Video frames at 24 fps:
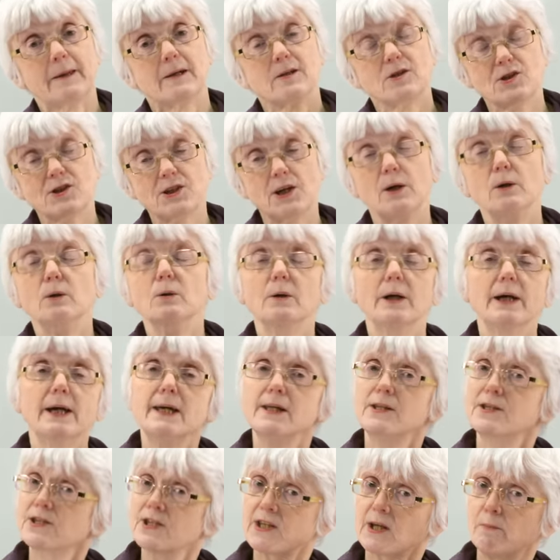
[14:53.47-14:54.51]
So
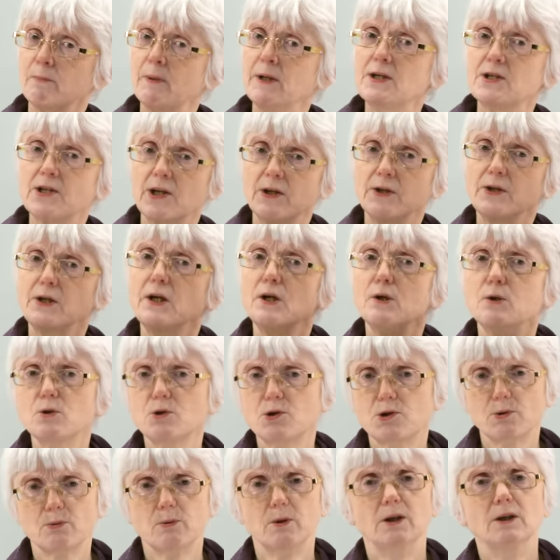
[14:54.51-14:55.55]
it's a bit
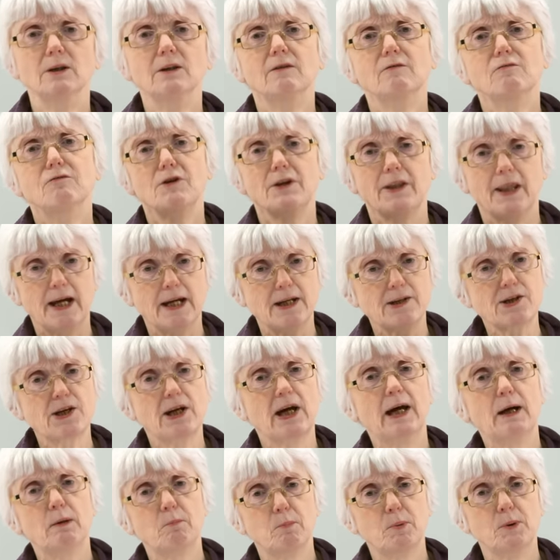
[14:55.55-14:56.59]
unusual for that to
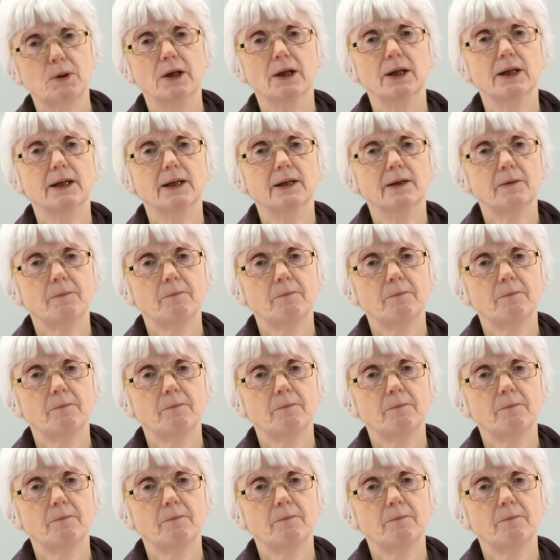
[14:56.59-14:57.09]
happen.